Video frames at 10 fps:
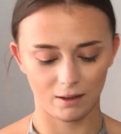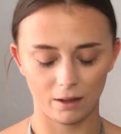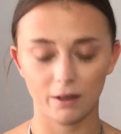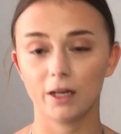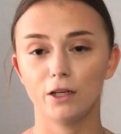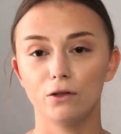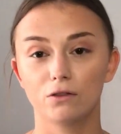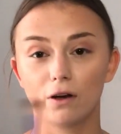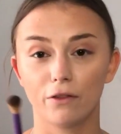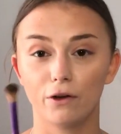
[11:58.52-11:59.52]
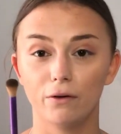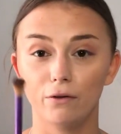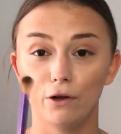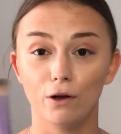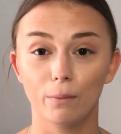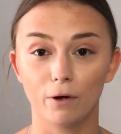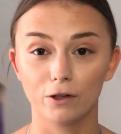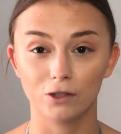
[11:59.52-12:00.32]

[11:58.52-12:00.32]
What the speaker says: And I'm going to use another New Look brush.